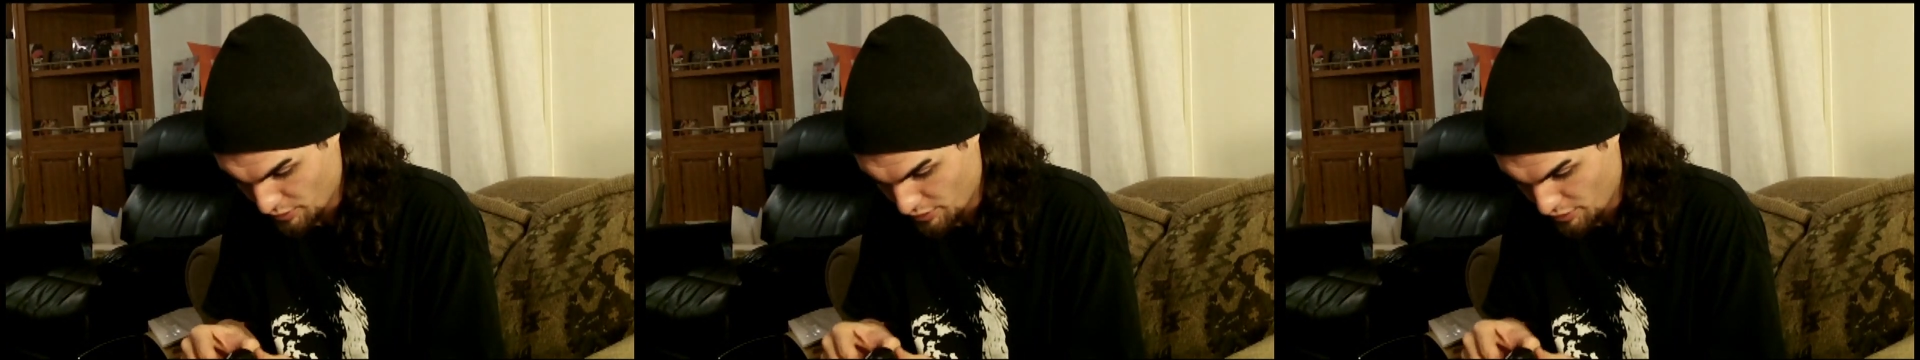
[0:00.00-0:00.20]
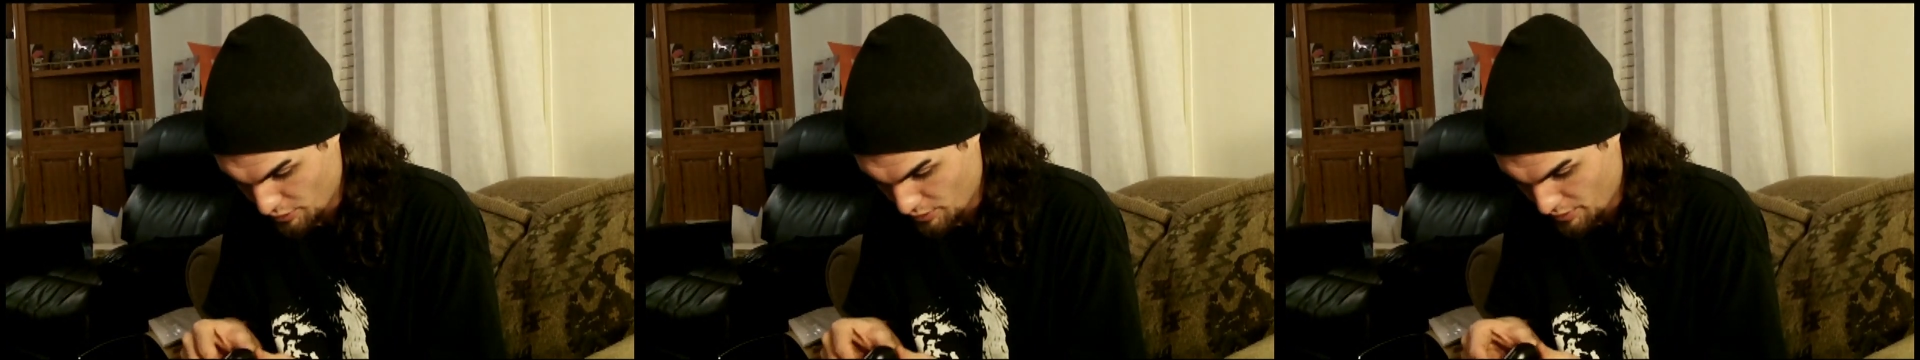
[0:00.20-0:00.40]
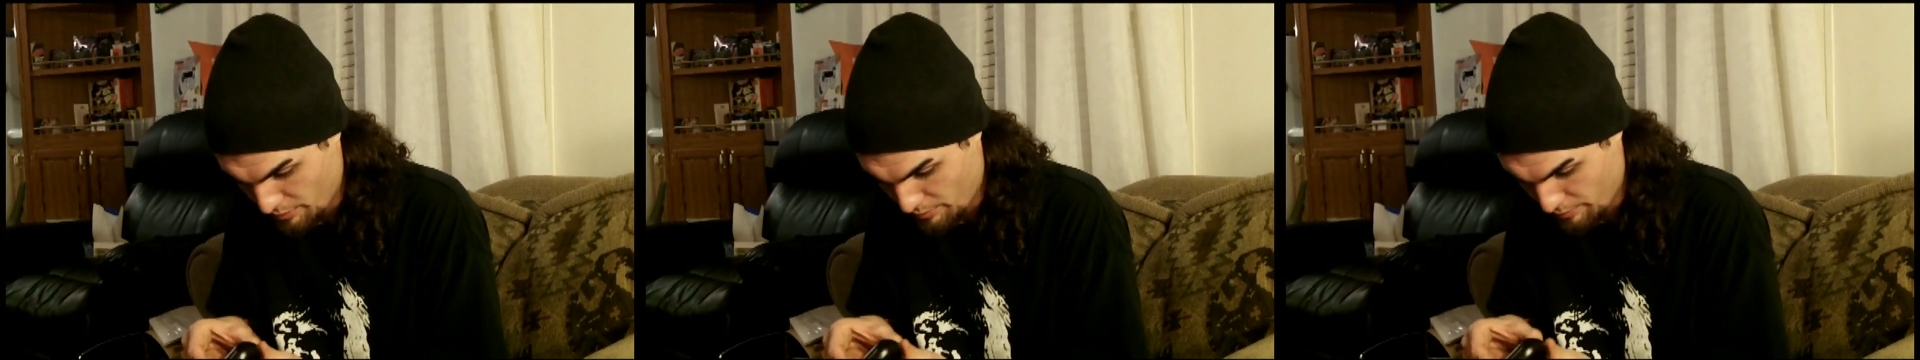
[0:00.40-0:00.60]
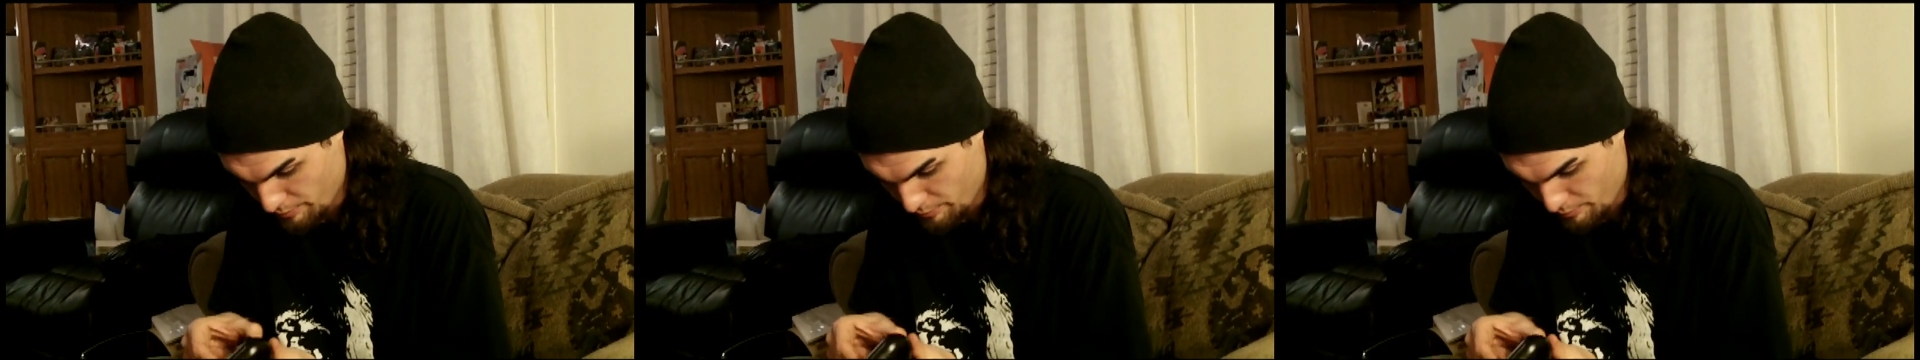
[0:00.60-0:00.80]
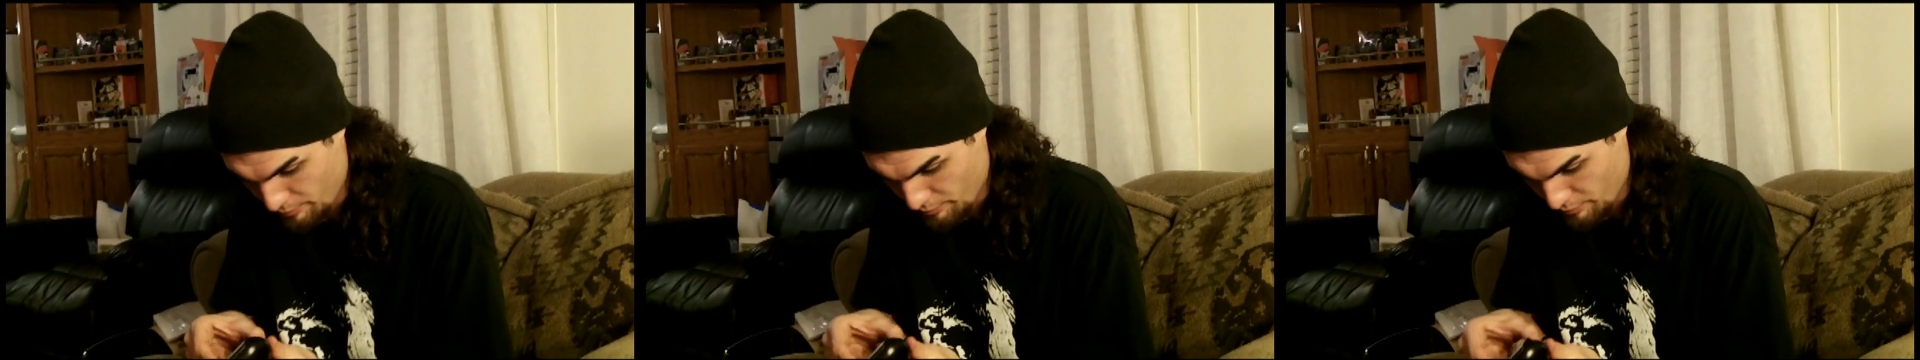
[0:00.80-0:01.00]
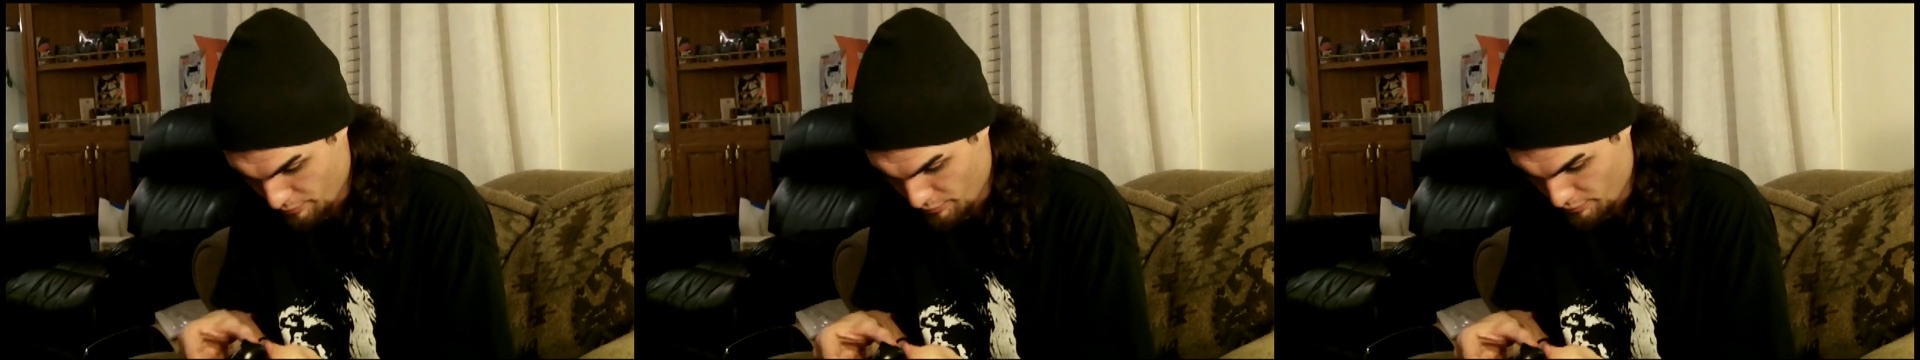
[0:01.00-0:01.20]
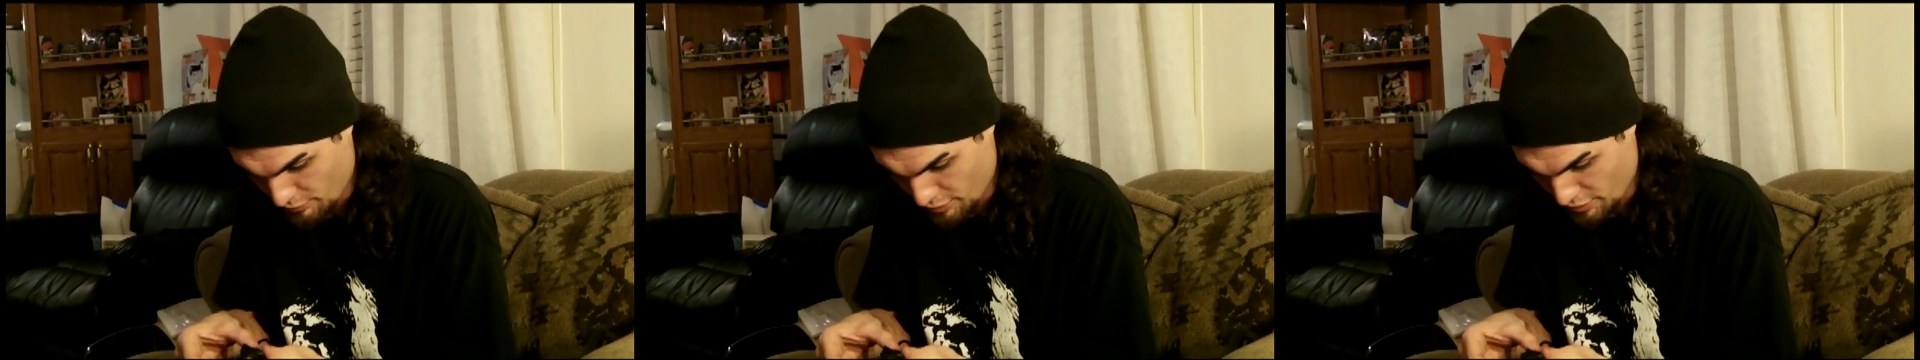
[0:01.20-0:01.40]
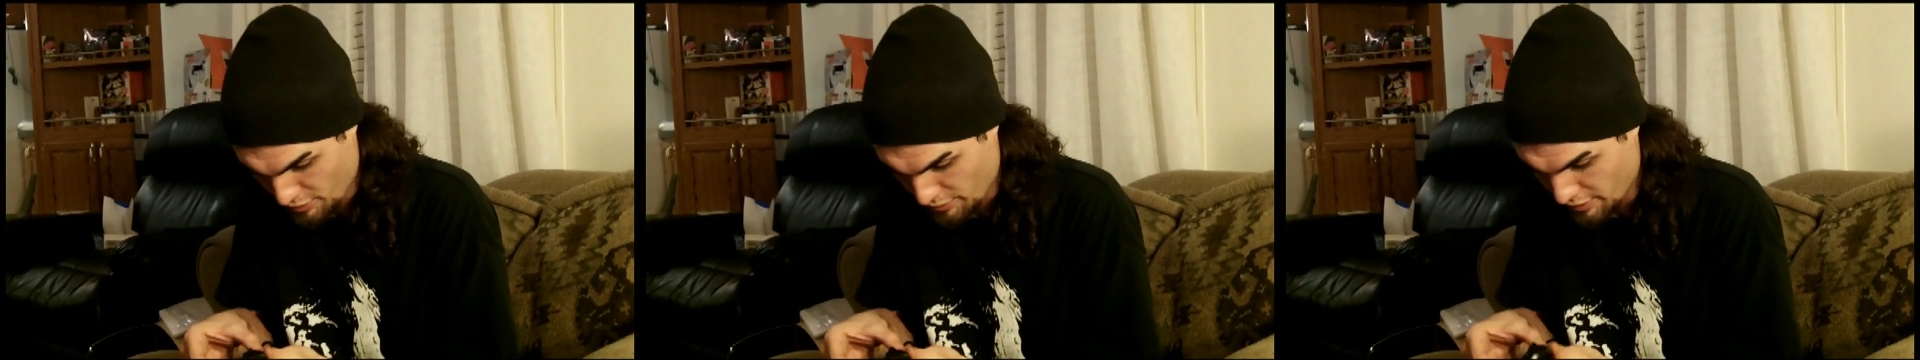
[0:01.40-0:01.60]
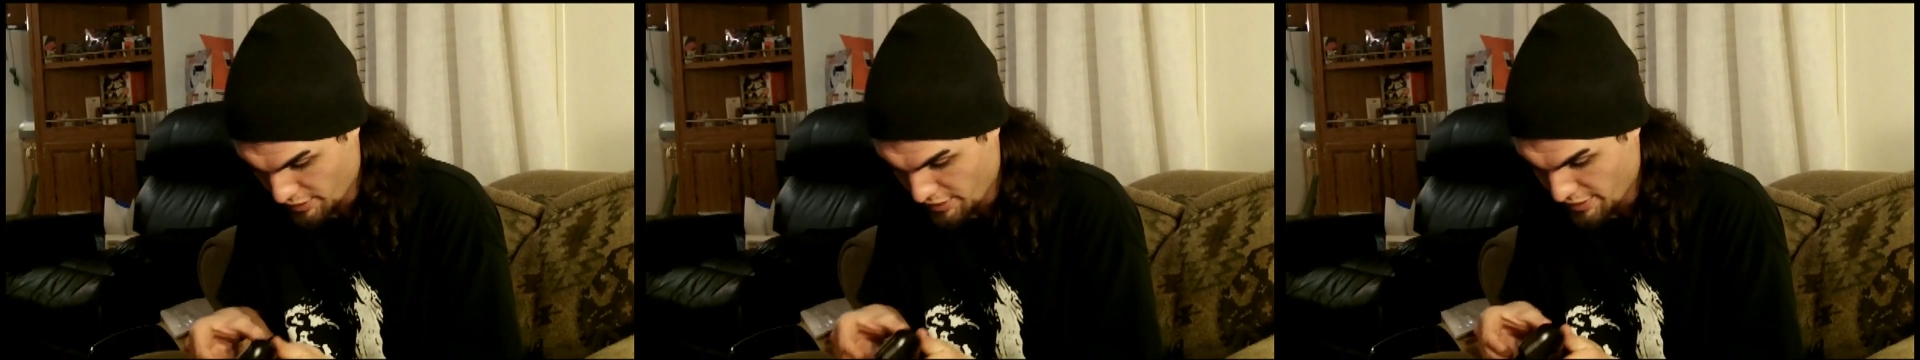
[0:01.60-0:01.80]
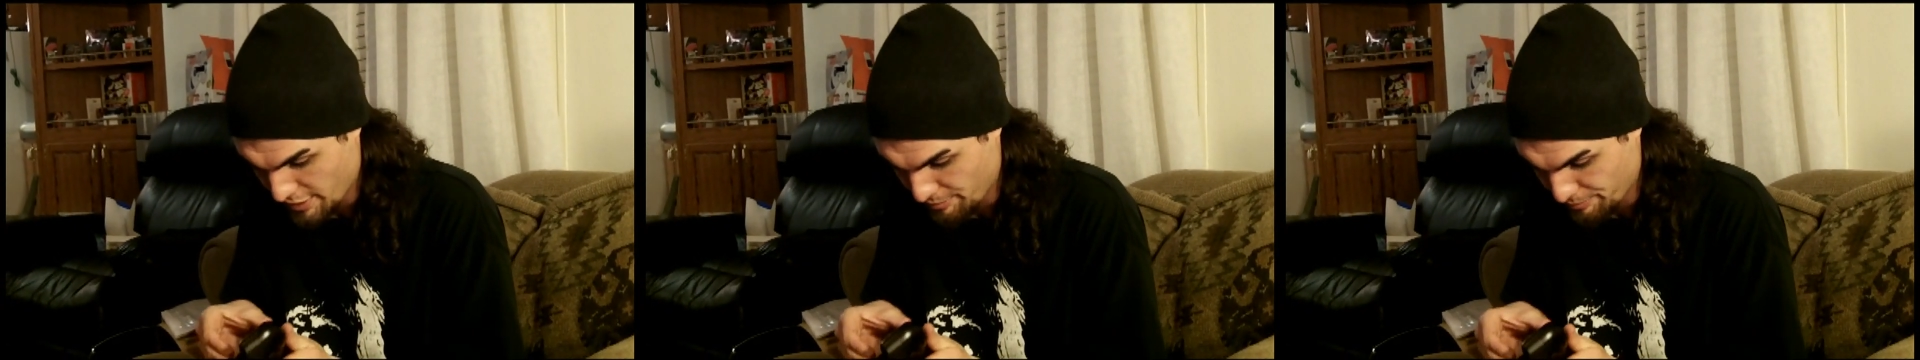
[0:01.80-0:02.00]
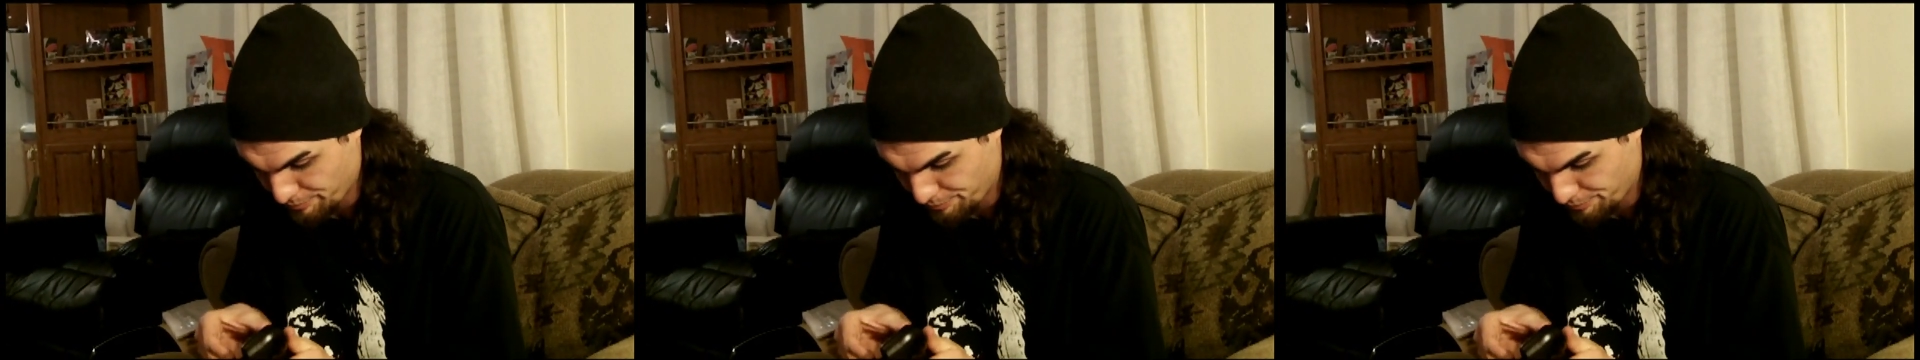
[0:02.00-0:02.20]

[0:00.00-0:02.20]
would do it. Alright.